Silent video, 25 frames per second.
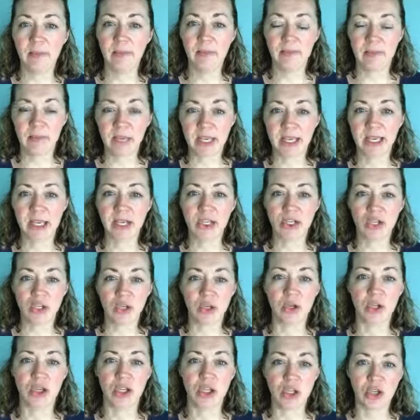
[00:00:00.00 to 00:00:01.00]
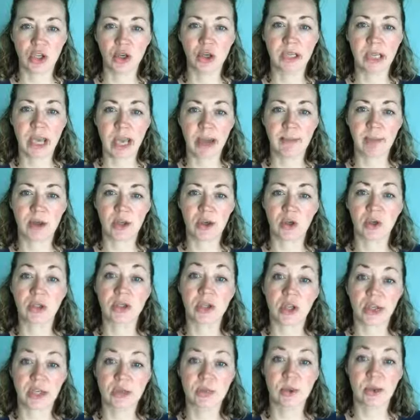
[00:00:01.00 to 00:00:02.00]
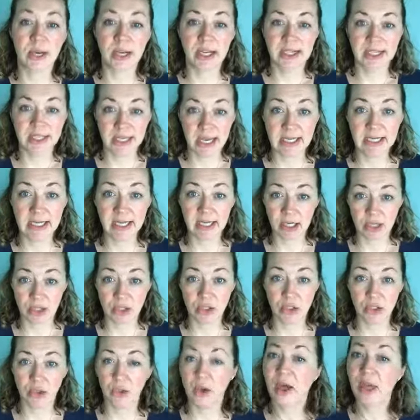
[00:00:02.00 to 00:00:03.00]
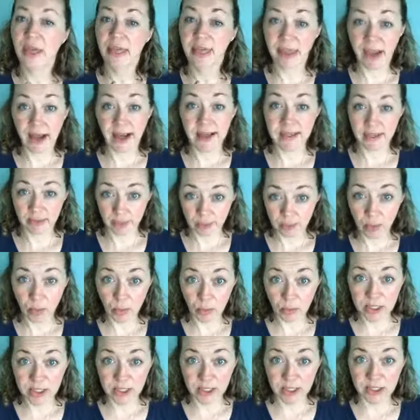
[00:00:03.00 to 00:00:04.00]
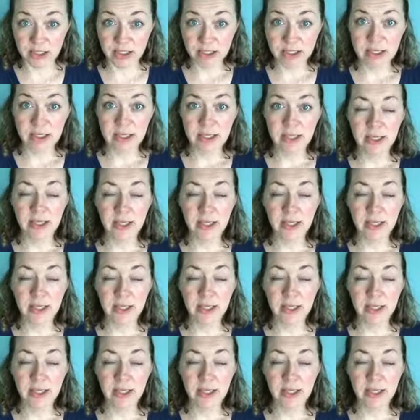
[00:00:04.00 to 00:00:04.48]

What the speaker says: making sure that your chemical does what it says it can do. That's important.